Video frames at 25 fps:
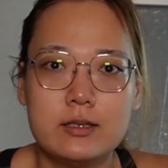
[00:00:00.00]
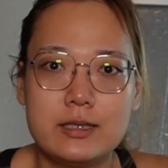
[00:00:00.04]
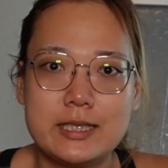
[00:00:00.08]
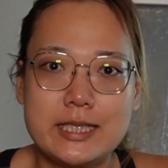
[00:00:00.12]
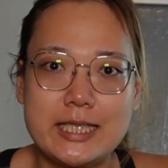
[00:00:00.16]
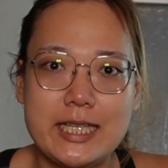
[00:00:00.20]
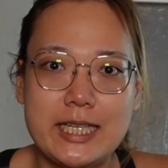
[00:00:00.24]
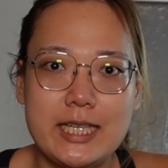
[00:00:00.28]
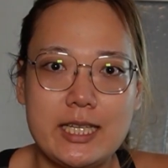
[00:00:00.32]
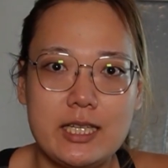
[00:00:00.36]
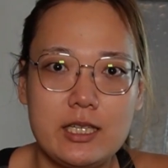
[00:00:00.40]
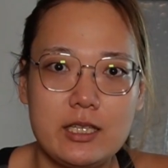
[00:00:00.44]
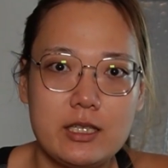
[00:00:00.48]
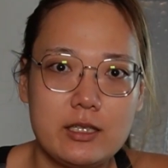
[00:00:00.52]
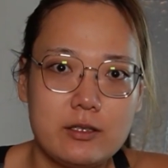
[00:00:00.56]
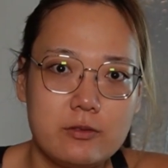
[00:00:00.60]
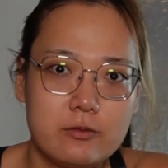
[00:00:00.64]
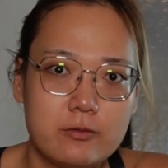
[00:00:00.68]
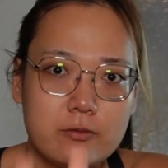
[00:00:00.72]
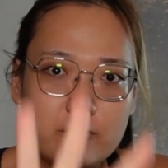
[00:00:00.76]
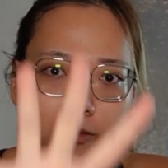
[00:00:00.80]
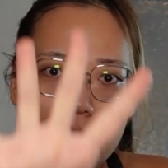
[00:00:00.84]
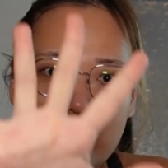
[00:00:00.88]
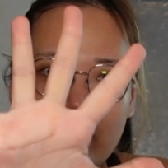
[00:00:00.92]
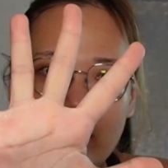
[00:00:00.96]
Day
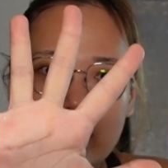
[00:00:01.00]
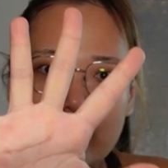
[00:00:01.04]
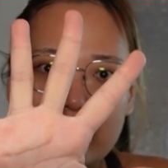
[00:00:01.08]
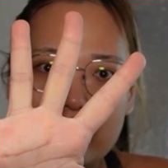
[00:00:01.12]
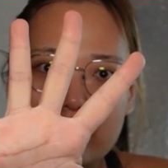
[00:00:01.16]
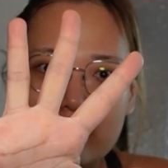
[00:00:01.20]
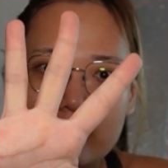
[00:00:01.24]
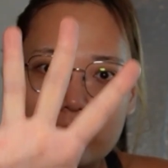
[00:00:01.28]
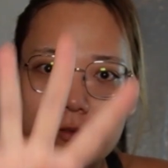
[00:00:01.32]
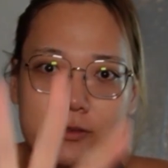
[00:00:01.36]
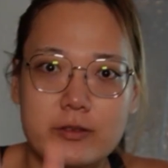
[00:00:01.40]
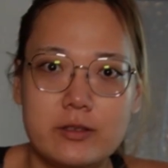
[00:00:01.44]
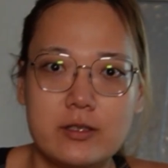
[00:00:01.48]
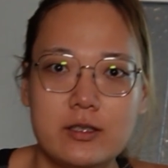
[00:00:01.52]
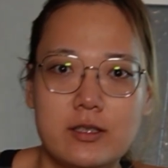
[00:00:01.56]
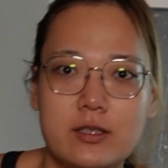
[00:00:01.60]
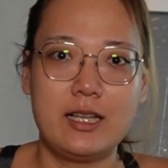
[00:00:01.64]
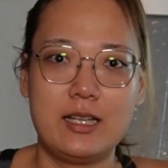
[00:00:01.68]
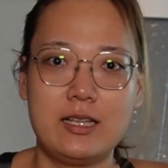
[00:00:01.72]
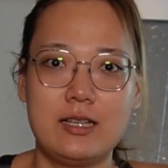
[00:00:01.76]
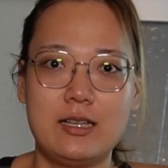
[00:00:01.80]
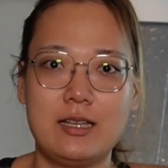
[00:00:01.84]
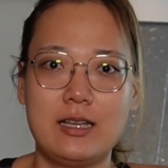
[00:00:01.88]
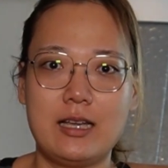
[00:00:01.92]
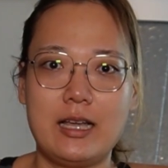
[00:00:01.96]
5.
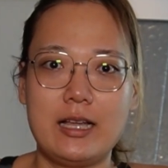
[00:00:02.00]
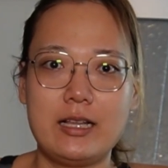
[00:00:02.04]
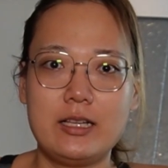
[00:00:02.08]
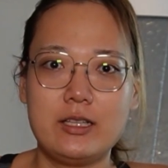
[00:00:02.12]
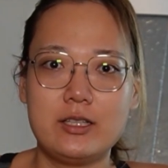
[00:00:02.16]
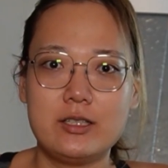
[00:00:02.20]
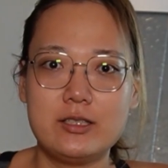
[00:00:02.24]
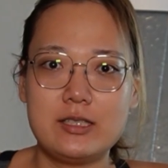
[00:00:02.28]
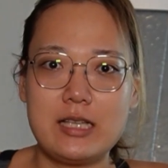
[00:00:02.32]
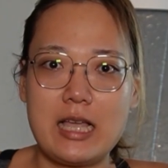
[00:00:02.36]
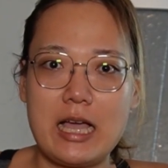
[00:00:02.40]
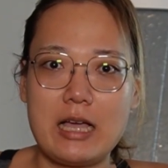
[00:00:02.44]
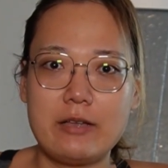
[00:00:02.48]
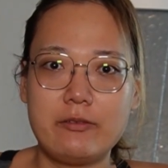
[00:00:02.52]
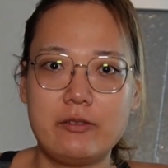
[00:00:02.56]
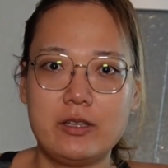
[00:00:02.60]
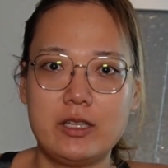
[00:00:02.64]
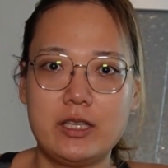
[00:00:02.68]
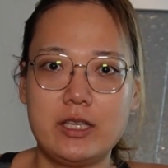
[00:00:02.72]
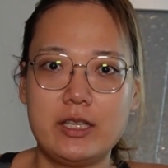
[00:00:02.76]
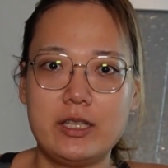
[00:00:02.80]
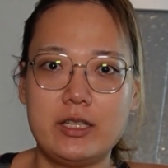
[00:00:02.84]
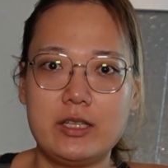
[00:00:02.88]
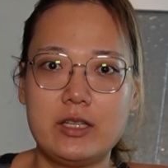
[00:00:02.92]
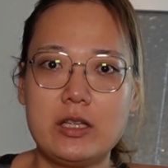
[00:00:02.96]
I lost half a
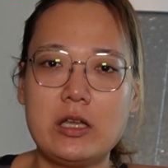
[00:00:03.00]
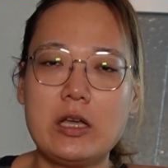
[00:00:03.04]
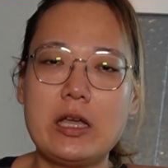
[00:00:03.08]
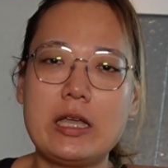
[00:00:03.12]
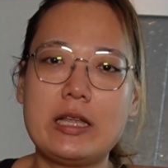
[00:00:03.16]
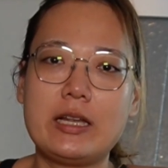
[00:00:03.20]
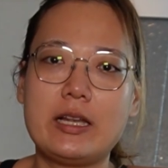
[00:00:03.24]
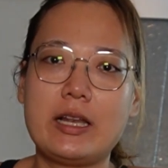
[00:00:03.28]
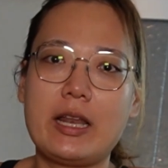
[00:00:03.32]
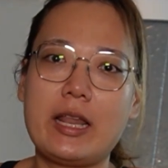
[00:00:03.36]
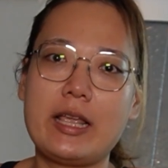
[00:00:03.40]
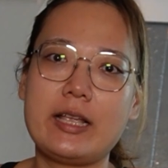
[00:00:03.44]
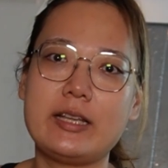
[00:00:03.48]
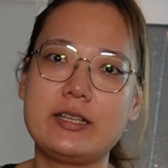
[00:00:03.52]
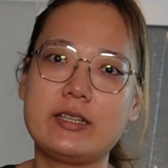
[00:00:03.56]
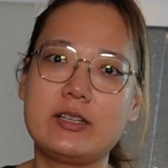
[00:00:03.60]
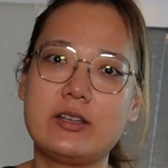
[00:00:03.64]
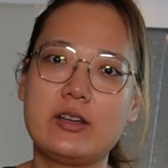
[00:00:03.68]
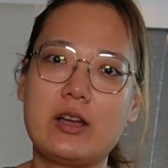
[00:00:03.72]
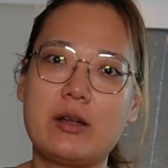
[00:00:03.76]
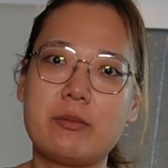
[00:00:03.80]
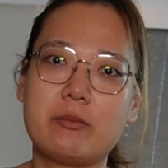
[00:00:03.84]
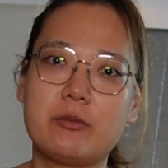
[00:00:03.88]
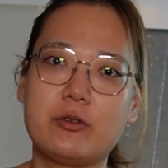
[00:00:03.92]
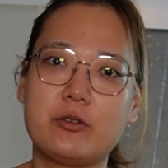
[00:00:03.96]
kilo and
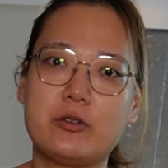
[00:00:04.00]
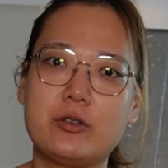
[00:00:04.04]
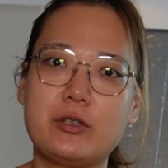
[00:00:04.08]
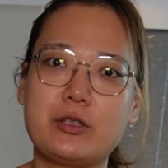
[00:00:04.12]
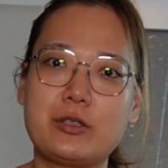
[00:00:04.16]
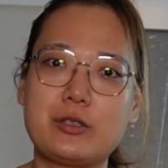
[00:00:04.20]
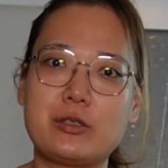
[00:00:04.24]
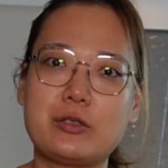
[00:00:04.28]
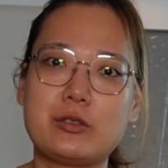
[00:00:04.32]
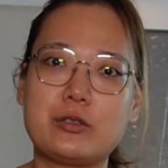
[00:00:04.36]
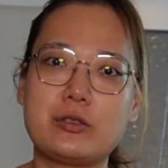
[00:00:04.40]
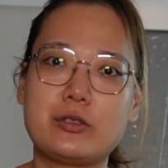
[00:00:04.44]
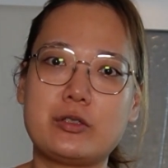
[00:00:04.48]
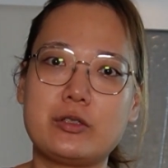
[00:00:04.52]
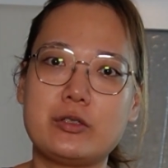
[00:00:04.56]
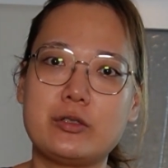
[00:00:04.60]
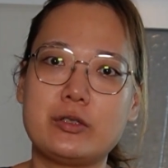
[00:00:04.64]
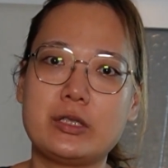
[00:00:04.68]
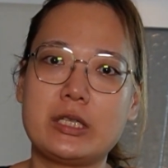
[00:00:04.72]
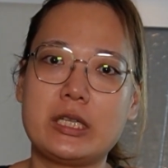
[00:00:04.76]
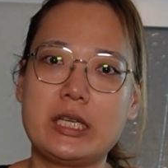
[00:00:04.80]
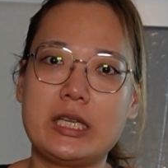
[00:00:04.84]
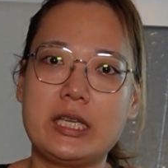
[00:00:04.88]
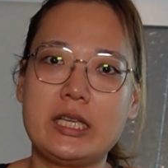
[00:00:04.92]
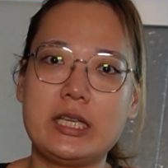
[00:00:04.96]
later I'm going to
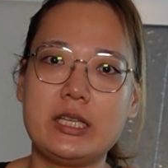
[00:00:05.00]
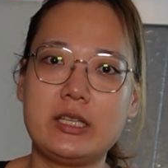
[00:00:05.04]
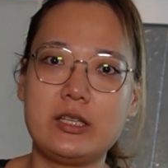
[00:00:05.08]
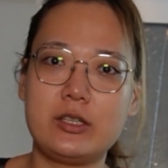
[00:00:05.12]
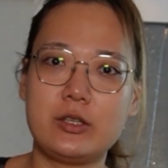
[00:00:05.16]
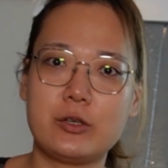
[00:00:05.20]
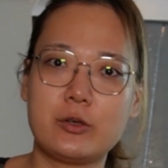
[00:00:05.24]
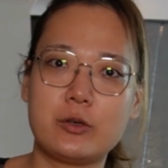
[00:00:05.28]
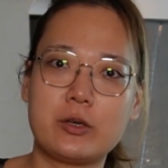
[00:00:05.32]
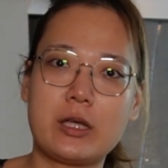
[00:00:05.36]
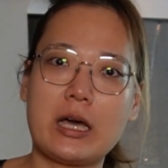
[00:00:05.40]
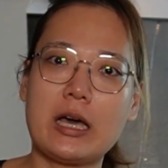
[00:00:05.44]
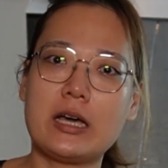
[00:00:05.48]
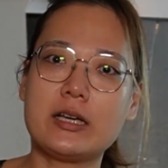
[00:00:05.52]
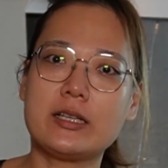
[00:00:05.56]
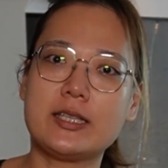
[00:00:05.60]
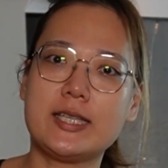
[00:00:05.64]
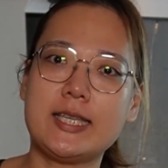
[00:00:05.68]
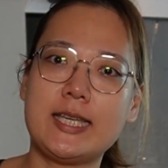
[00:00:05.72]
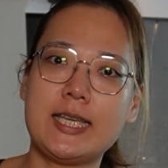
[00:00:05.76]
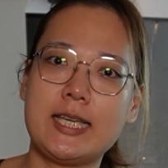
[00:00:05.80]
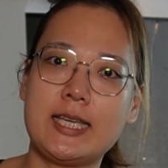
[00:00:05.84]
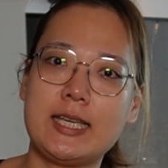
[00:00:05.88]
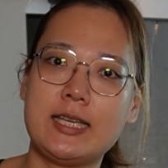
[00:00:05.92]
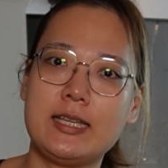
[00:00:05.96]
do the heat yoga
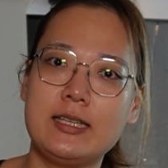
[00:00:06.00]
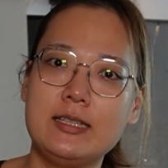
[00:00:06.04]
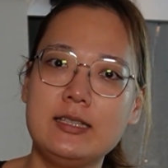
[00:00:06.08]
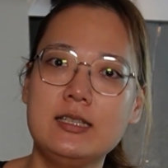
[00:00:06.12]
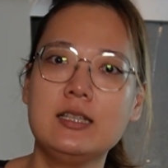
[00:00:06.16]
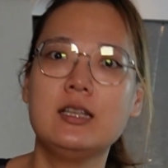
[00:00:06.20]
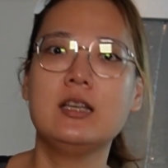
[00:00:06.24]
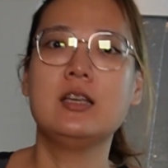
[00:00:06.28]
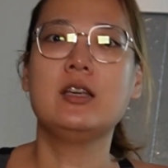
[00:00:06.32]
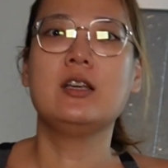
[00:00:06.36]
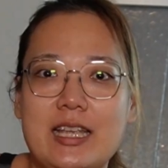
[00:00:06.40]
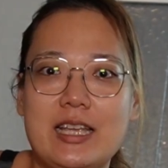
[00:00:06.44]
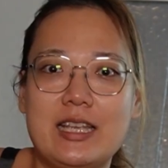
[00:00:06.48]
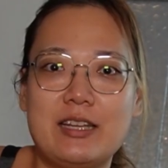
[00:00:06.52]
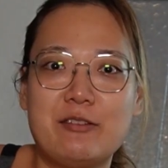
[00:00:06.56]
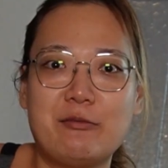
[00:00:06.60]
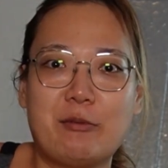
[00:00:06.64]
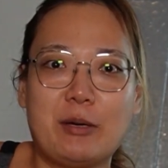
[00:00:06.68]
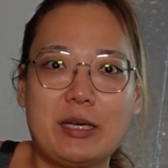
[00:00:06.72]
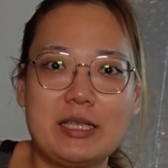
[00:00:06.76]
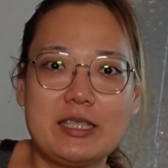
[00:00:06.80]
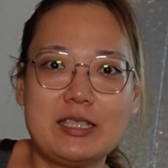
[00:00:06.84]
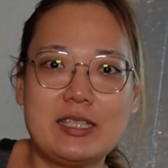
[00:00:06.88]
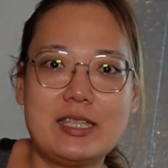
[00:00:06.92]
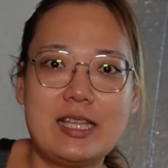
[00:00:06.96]
again. And
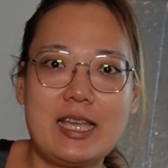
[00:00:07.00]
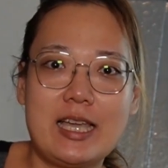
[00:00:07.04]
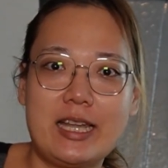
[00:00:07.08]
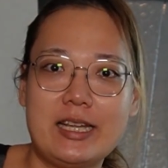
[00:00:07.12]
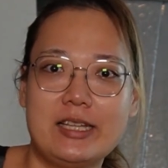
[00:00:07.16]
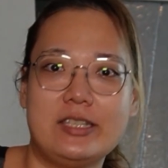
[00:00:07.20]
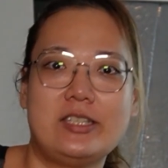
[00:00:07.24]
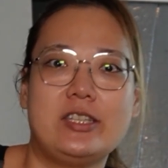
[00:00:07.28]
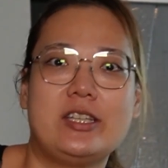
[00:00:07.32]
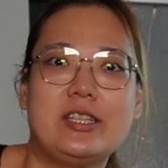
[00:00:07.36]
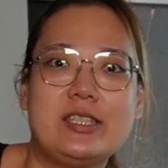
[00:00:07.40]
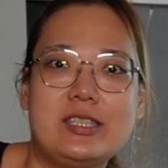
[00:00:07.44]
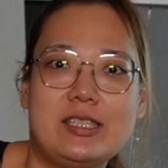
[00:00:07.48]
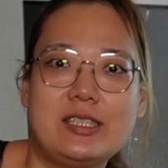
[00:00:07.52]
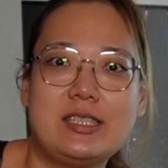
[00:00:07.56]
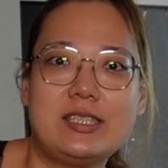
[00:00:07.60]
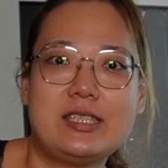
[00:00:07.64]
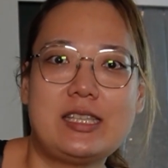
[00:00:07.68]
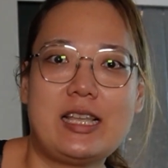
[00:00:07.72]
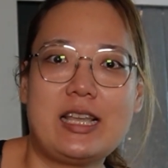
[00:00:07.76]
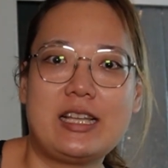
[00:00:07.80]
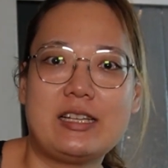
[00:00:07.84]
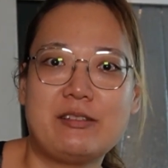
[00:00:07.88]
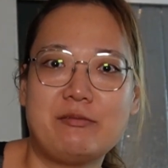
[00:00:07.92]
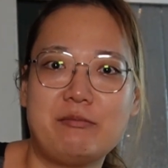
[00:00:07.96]
my dad just
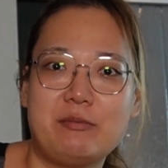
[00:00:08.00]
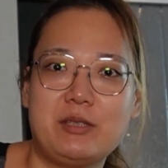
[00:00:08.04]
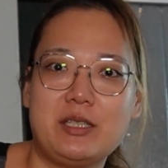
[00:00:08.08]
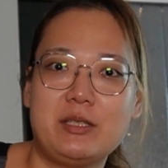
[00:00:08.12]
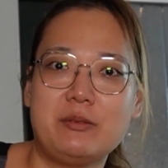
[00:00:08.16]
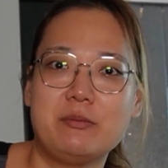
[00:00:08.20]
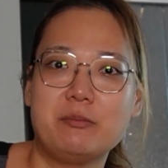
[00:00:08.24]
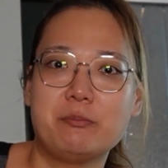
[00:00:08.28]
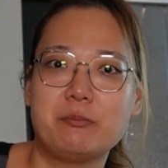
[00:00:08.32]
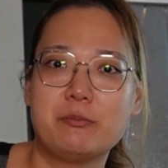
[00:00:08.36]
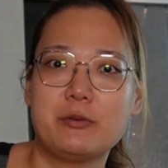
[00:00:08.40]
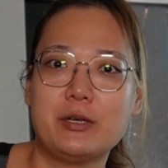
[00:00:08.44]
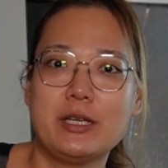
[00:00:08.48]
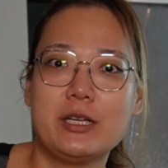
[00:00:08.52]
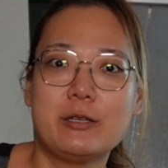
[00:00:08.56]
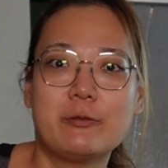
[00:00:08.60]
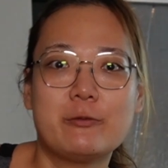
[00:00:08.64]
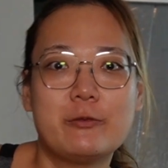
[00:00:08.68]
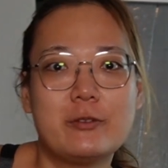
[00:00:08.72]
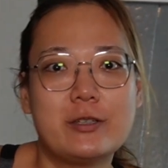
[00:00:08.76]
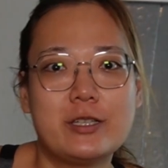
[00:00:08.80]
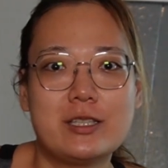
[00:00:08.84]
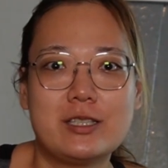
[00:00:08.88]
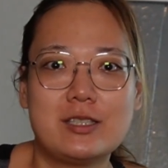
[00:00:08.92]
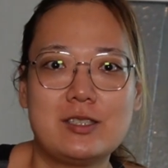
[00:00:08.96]
sent me
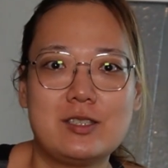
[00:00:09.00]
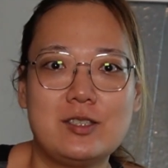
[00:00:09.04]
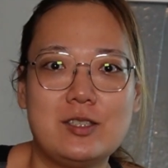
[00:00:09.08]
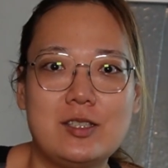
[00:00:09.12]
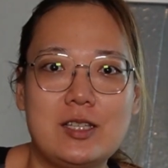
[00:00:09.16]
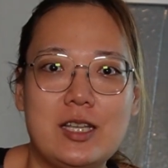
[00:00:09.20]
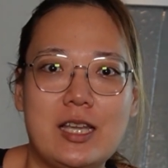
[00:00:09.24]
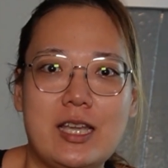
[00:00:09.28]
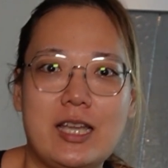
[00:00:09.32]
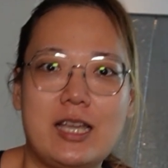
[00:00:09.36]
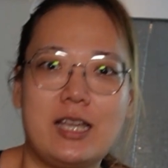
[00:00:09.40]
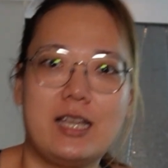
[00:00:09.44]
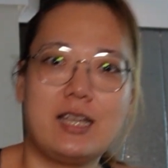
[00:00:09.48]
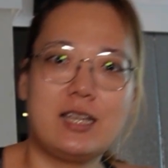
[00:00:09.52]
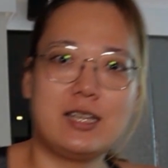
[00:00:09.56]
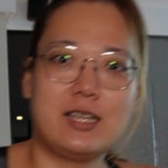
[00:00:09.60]
breakfast today.